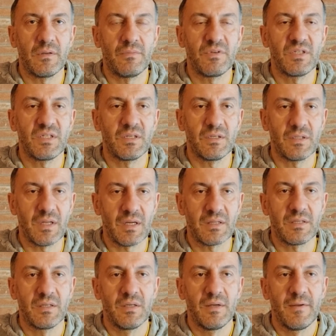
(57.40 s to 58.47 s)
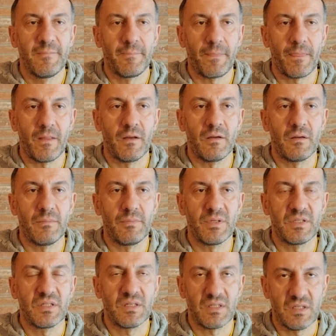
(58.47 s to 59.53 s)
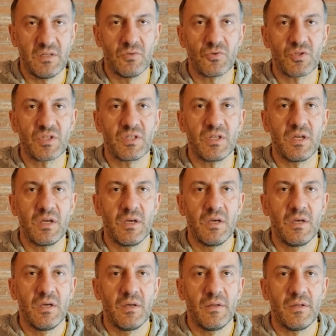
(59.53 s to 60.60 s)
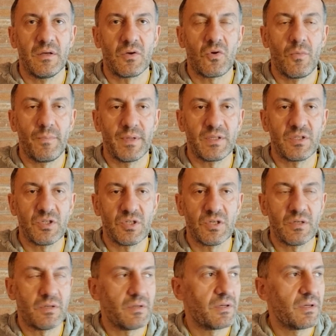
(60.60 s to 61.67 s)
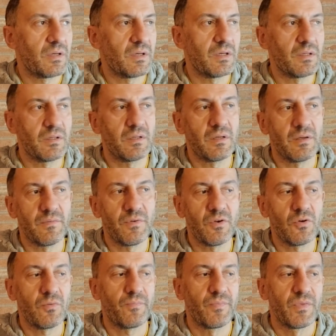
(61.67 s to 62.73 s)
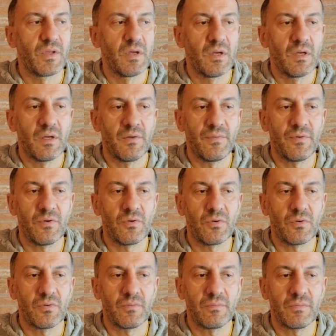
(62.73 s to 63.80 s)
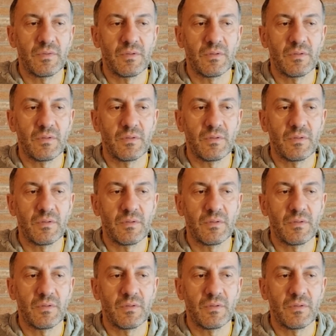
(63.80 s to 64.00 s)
within that business industry competition. And if you